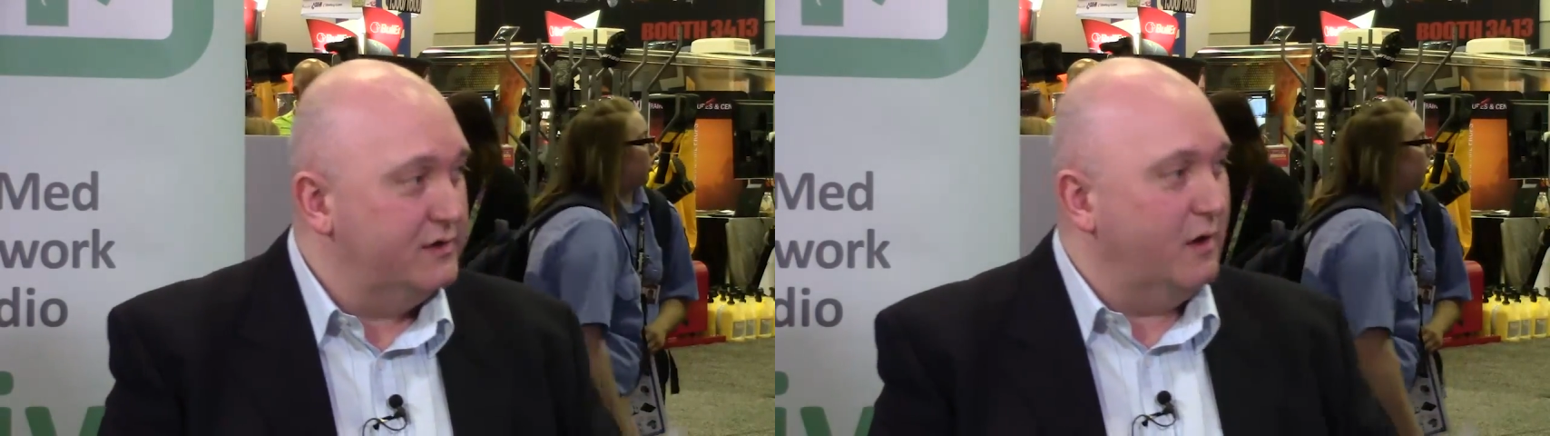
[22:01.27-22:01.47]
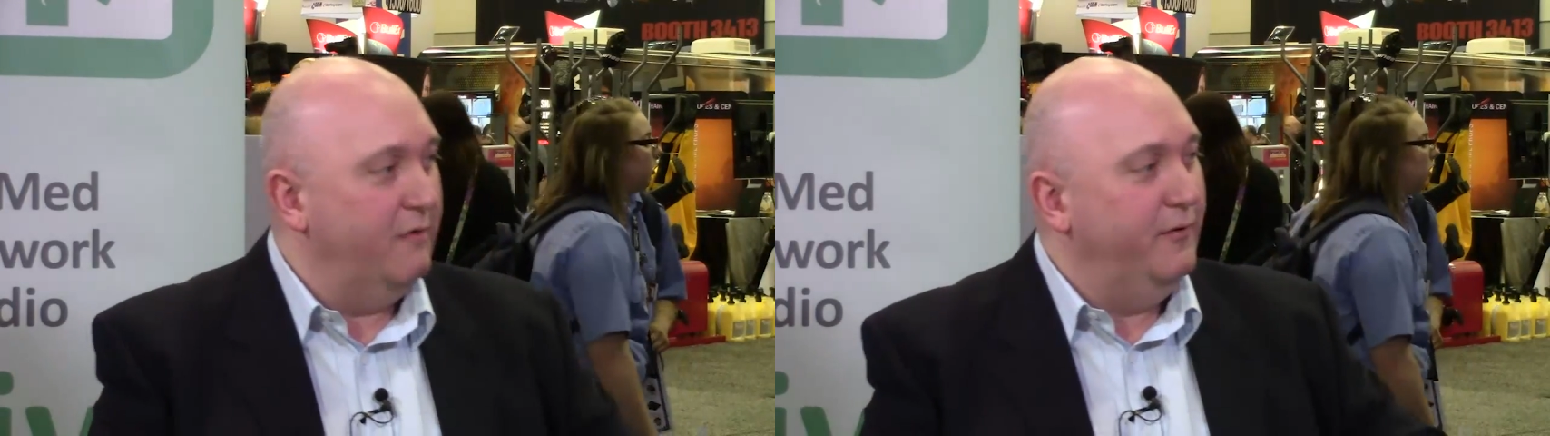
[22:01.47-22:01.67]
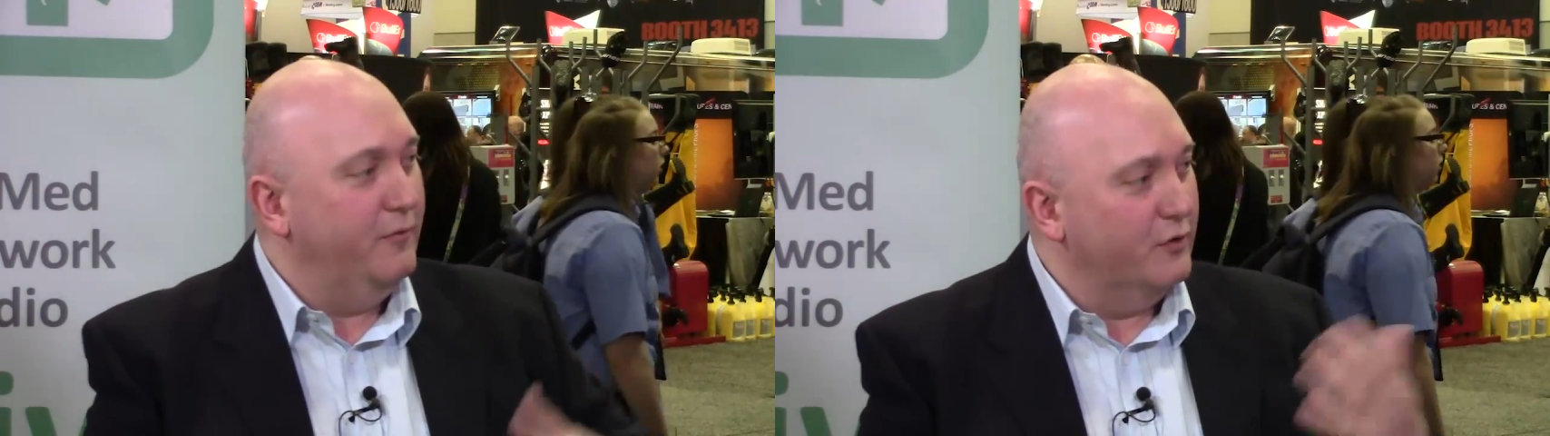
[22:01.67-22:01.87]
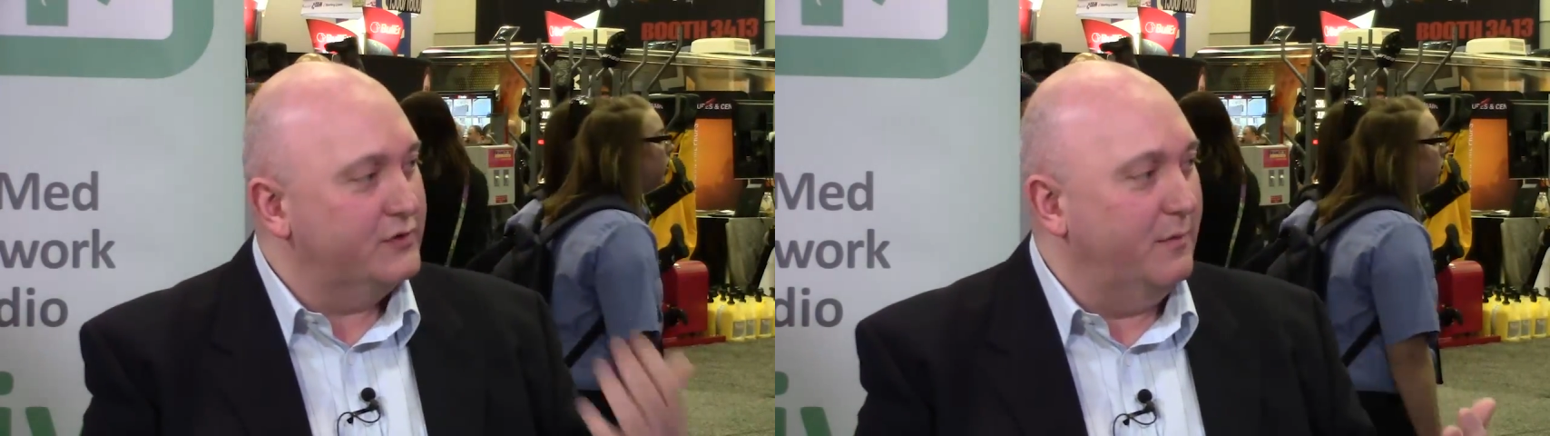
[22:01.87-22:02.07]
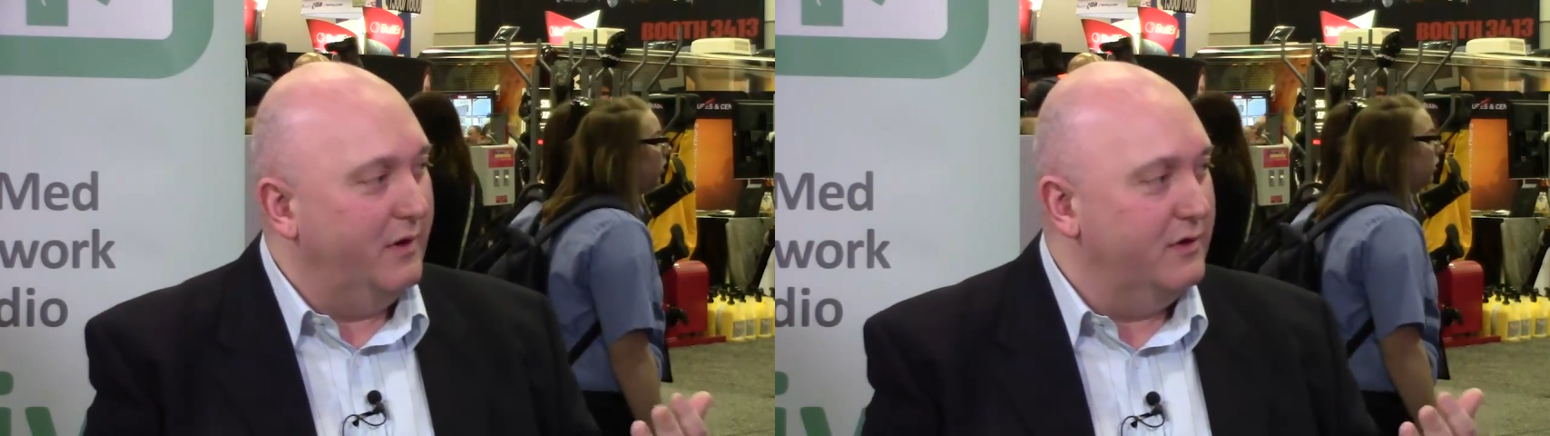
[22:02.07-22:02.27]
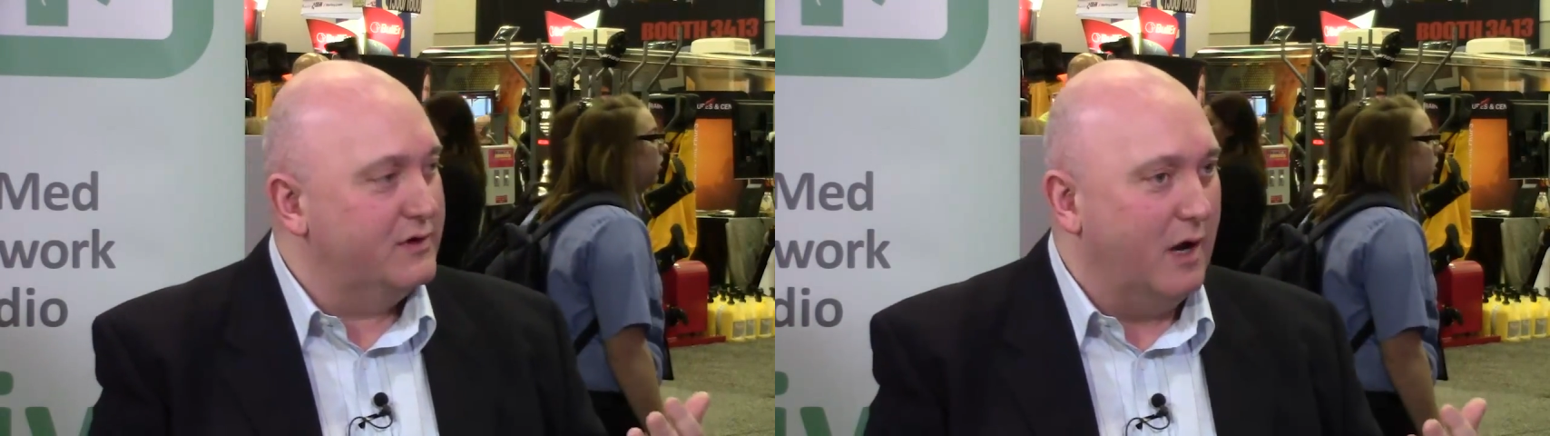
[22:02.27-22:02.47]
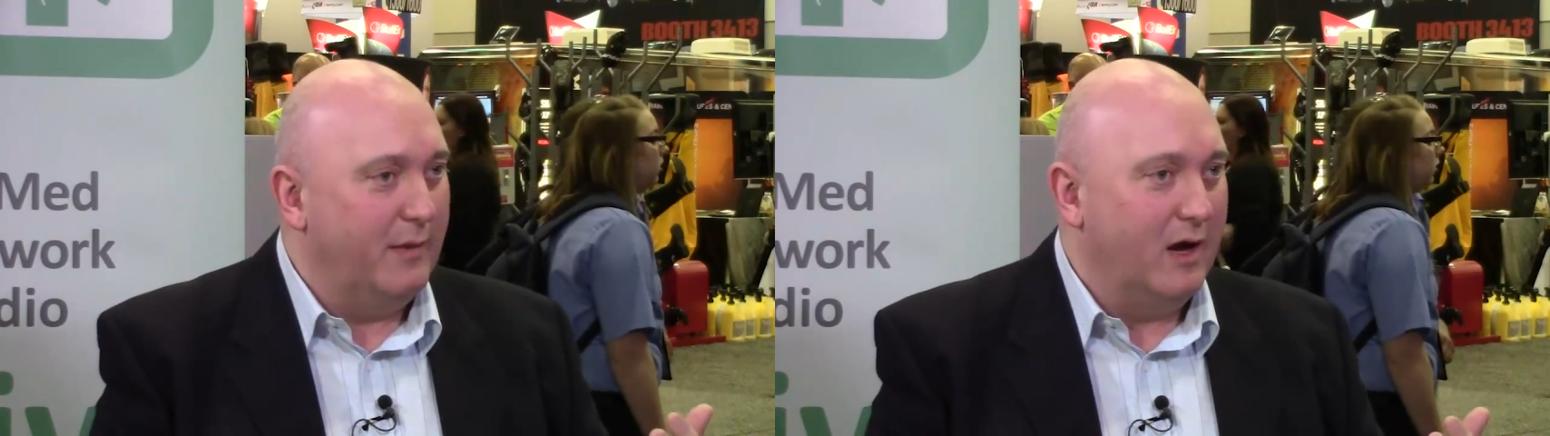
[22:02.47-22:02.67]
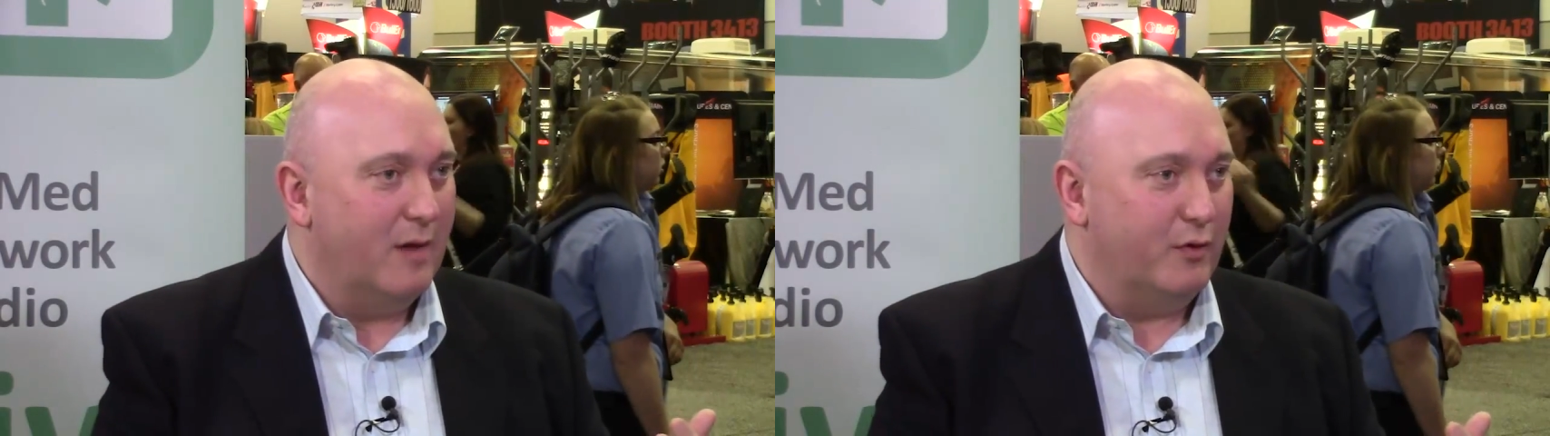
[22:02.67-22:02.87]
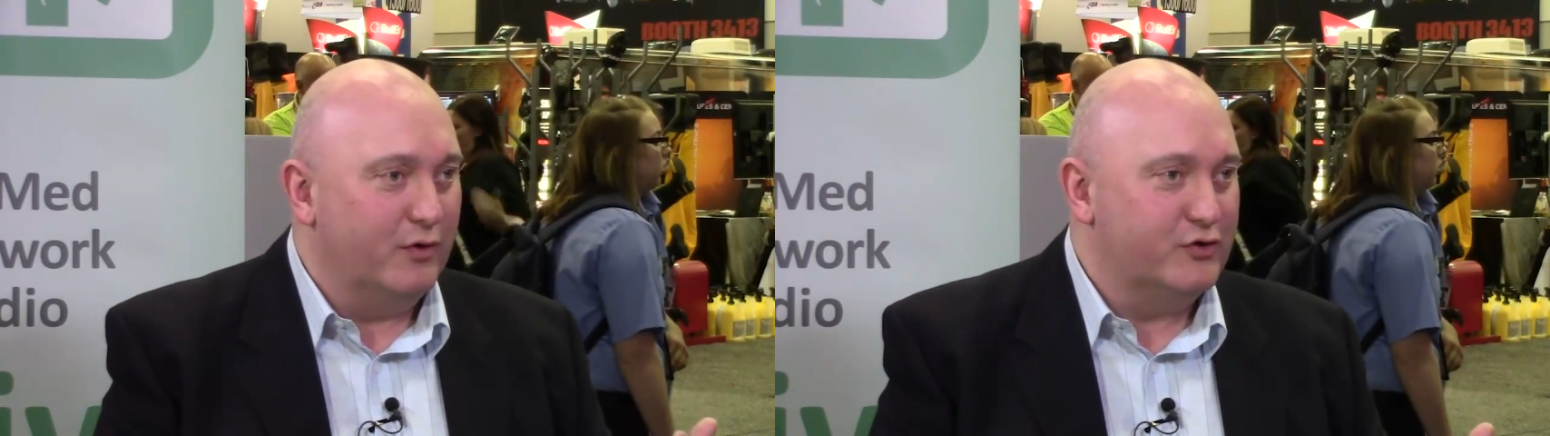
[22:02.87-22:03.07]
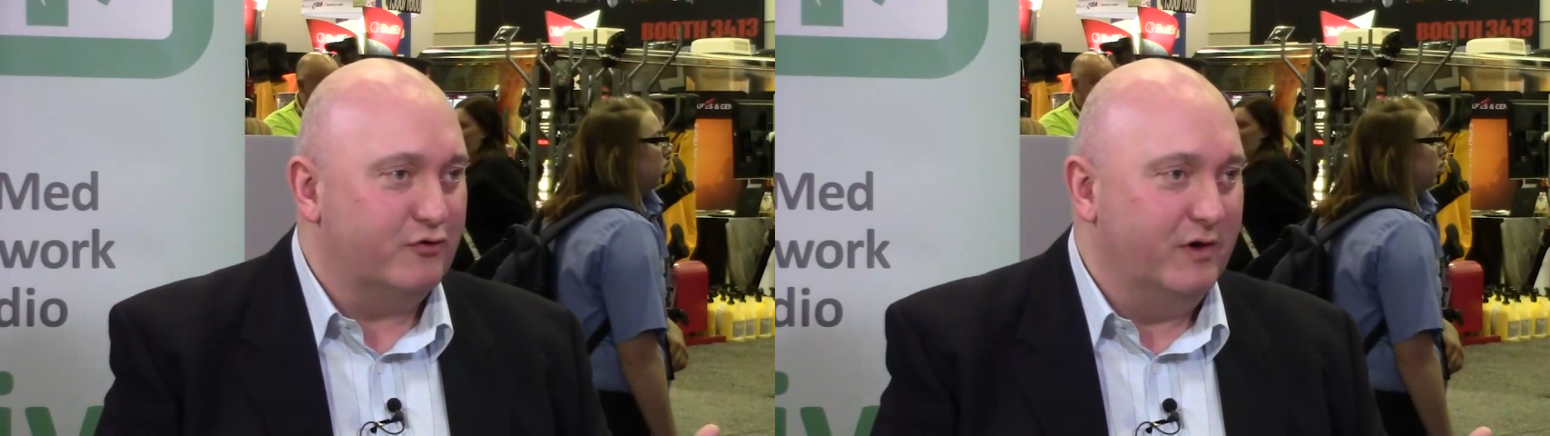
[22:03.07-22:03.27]
So if you've got something that's coming up
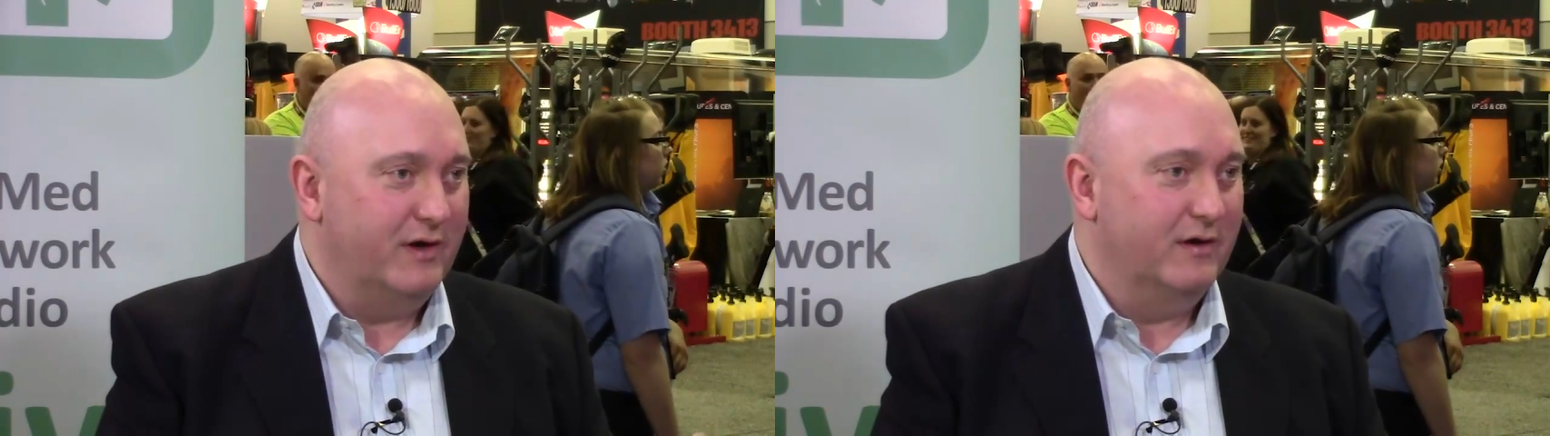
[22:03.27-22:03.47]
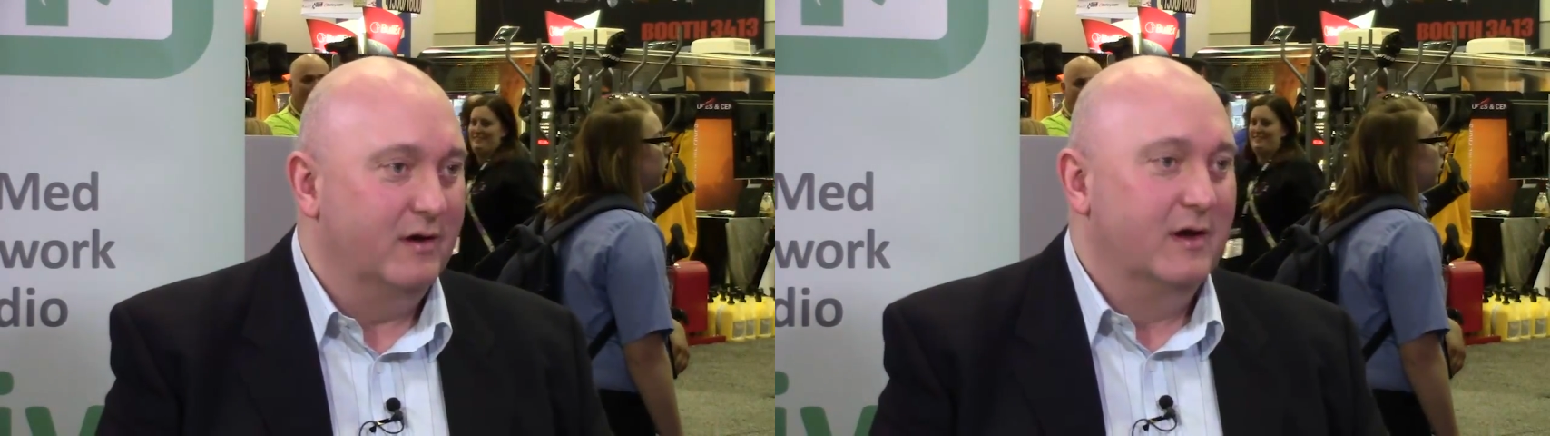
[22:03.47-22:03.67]
on a screen